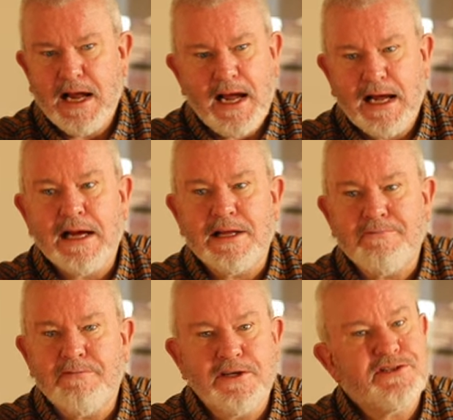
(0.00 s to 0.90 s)
And
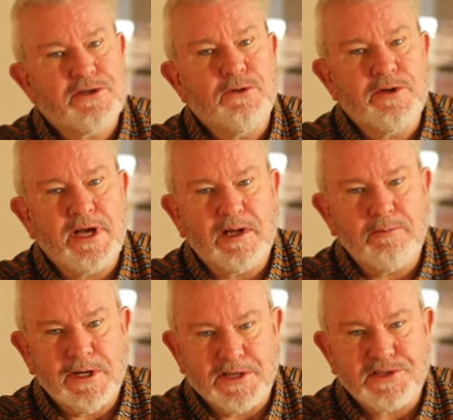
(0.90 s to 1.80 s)
very soon you had
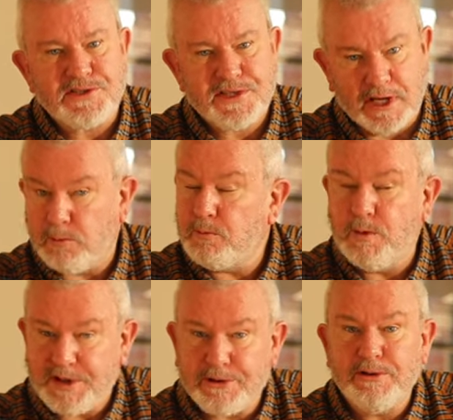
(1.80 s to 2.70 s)
branches set up
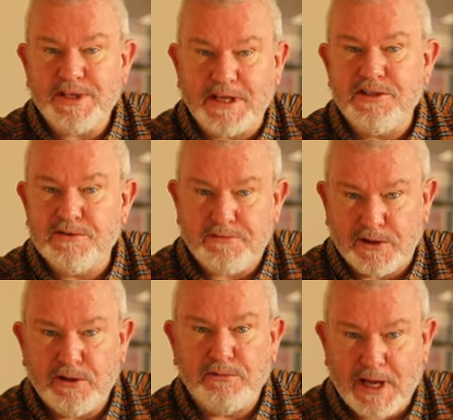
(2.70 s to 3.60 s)
with their attendant
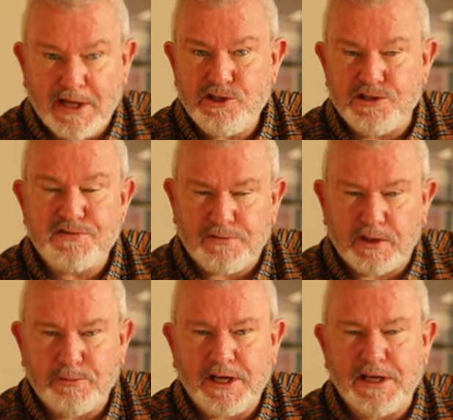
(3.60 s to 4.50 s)
fire engines, fire
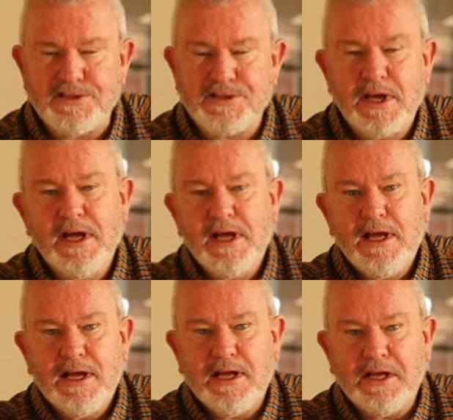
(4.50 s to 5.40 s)
brigades
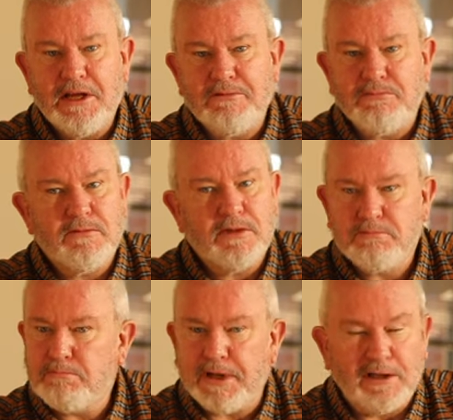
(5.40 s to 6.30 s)
in
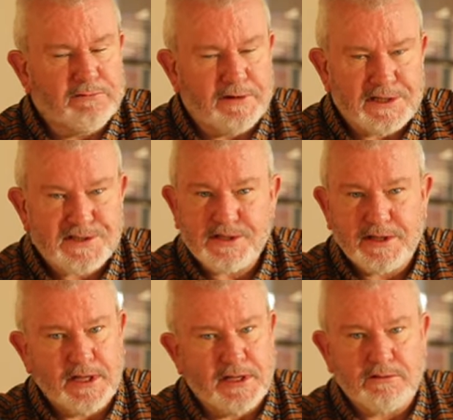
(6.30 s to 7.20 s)
Belfast,
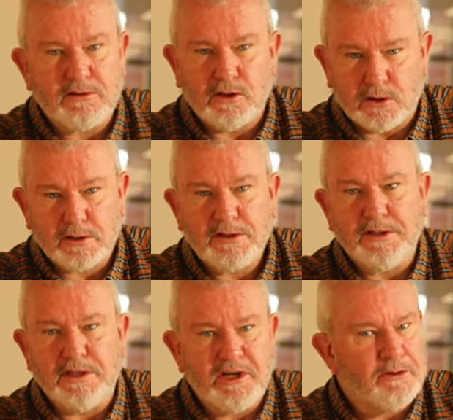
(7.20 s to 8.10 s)
in Cork,
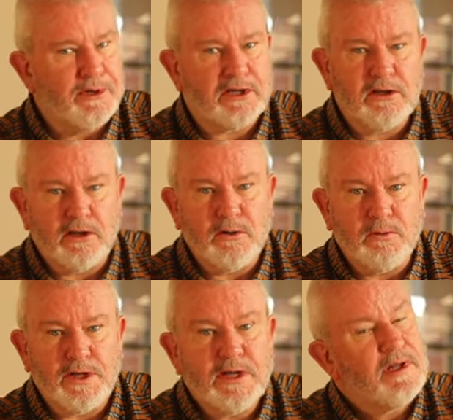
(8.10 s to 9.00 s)
in Limerick,
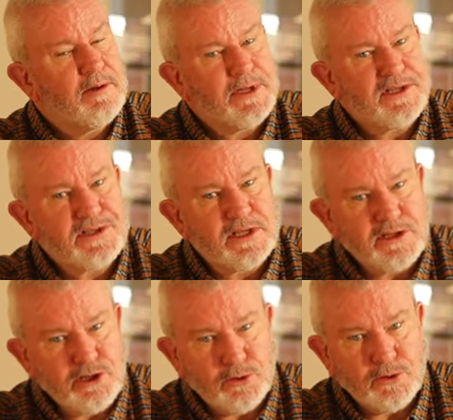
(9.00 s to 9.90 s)
Galway, places like
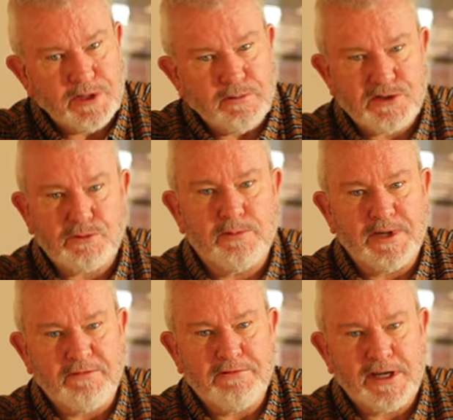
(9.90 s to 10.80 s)
Newry, which would have been
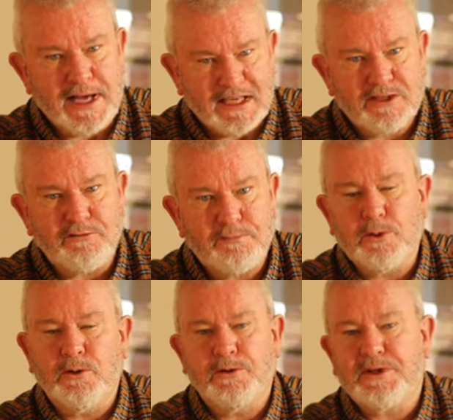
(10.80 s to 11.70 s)
a very active
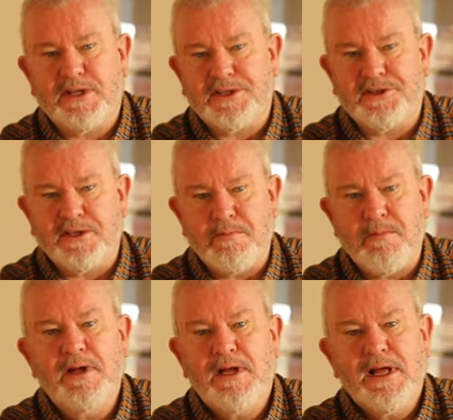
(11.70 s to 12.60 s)
port at the time
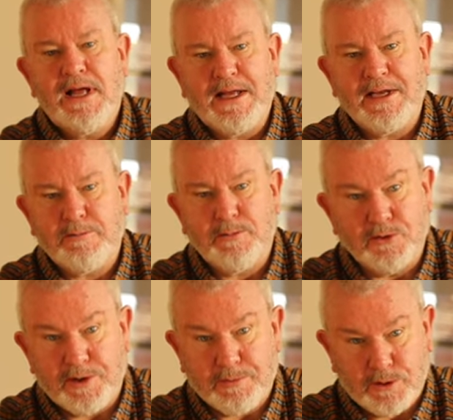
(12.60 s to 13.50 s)
and had both
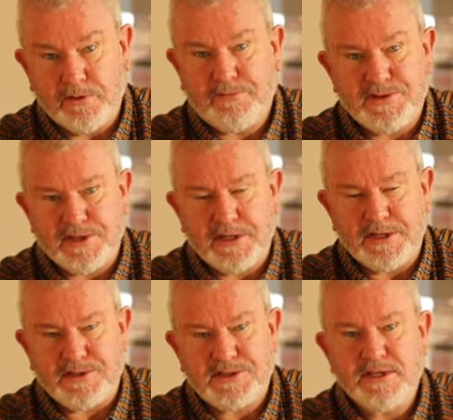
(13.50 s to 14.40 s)
the port
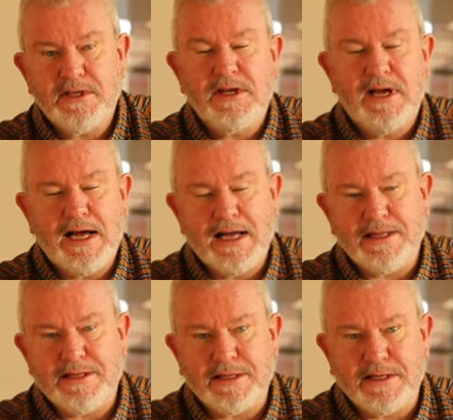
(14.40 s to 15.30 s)
facilities
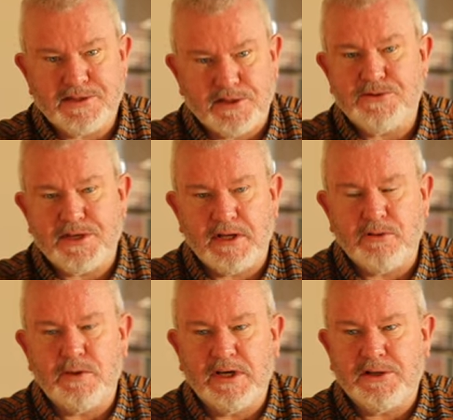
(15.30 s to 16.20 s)
and the associated
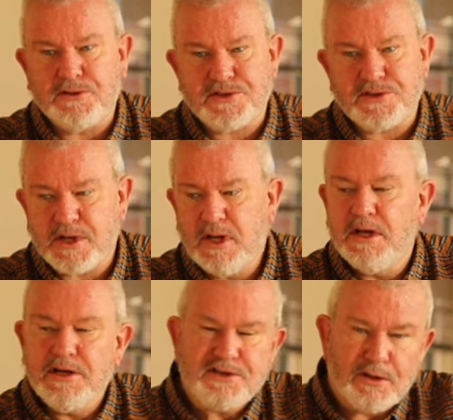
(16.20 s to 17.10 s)
warehouses.
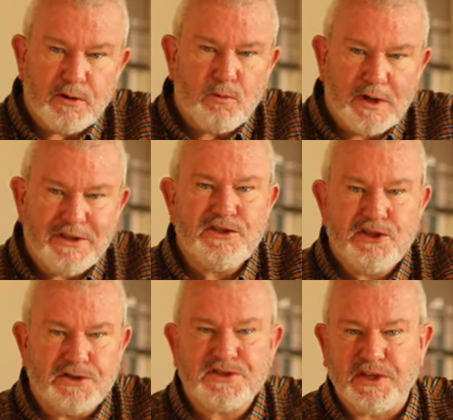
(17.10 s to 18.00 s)
So they weren't
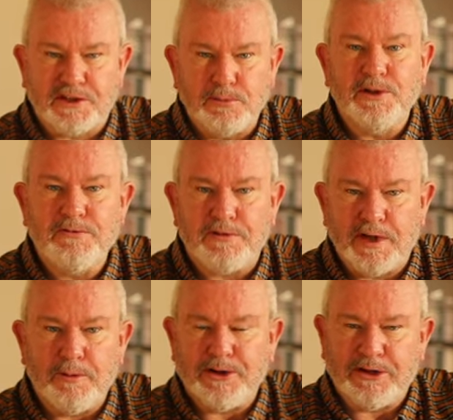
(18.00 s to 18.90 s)
just the Dublin
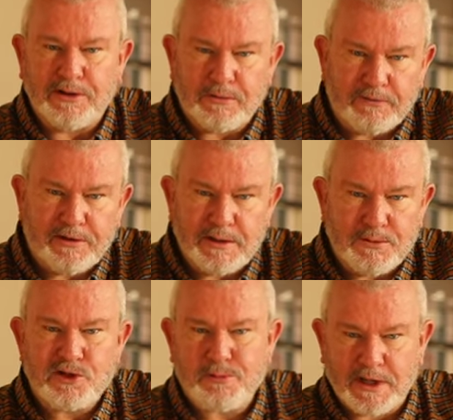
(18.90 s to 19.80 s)
phenomenon, they were very
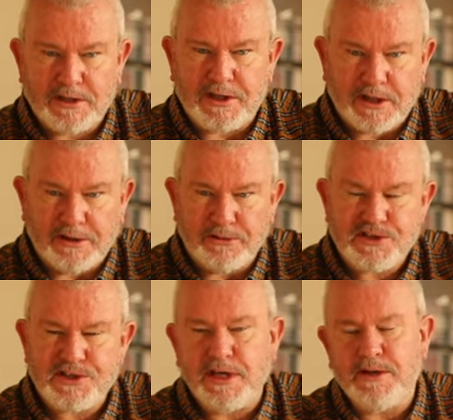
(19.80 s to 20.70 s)
much part of the Irish
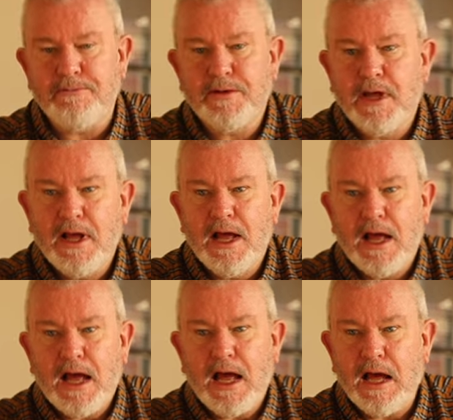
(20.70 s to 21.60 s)
scene.
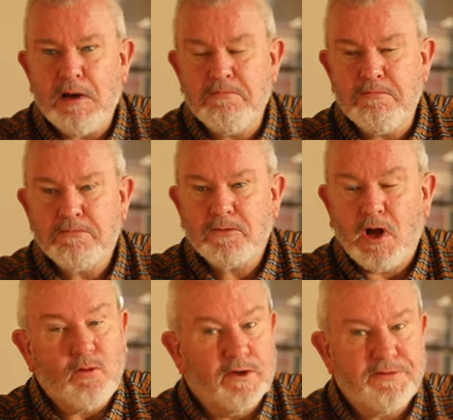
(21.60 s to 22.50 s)

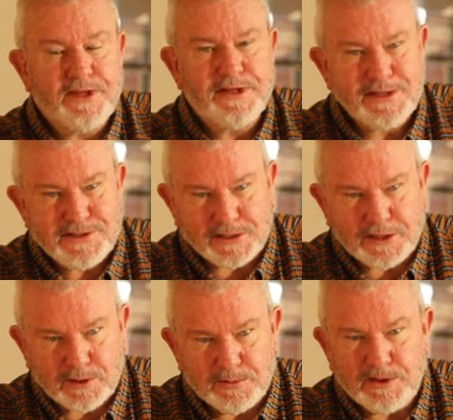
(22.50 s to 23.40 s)
One of the things that the
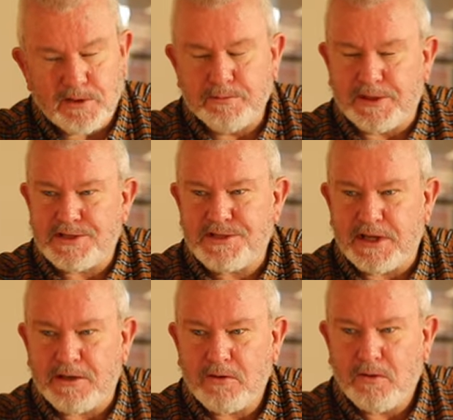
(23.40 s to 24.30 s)
Dublin companies
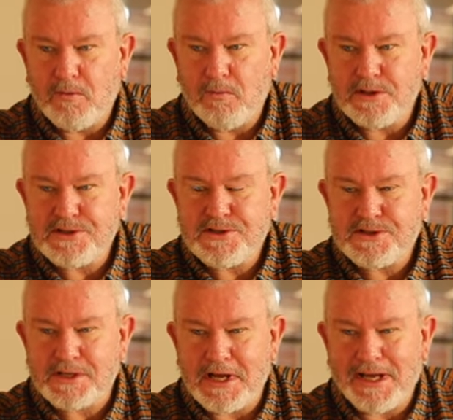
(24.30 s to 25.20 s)
did was